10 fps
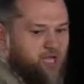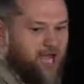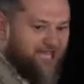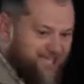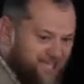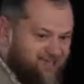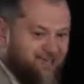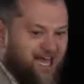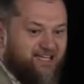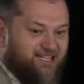
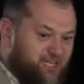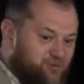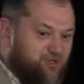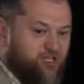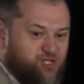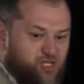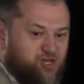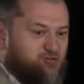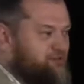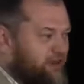Again, unequal
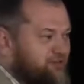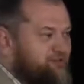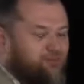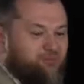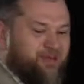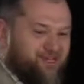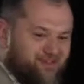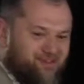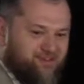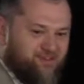exchange of money for money.
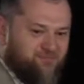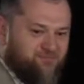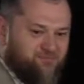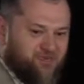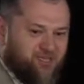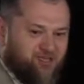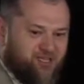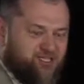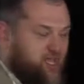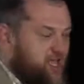You
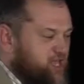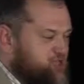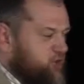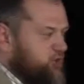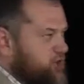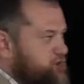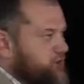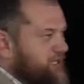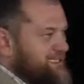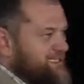understand?
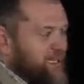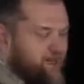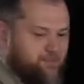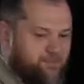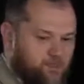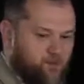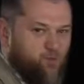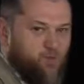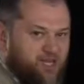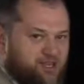So Islam,
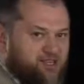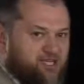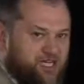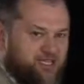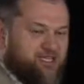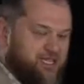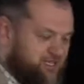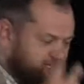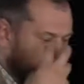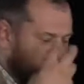when it treats, and
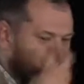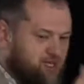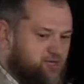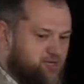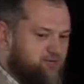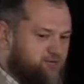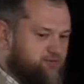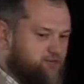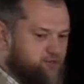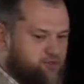this is the miracle of
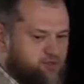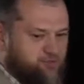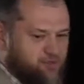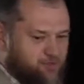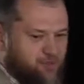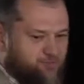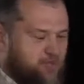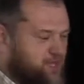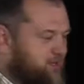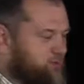rules of riba,
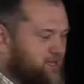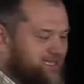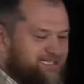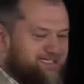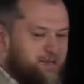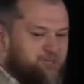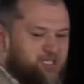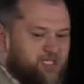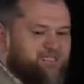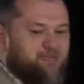when Islam
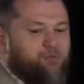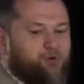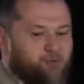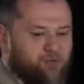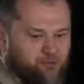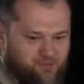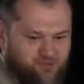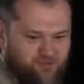treats a problem,